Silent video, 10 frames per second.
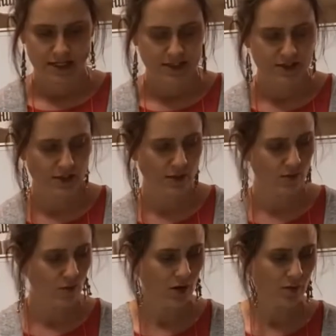So
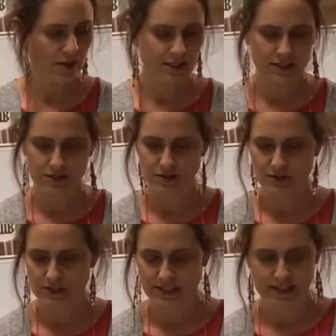what we're going to
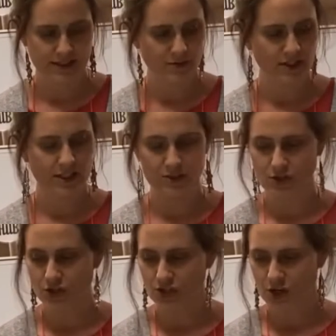do is we're going to use
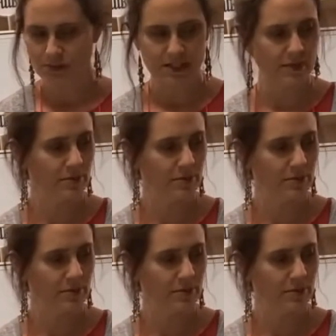our Sharpie,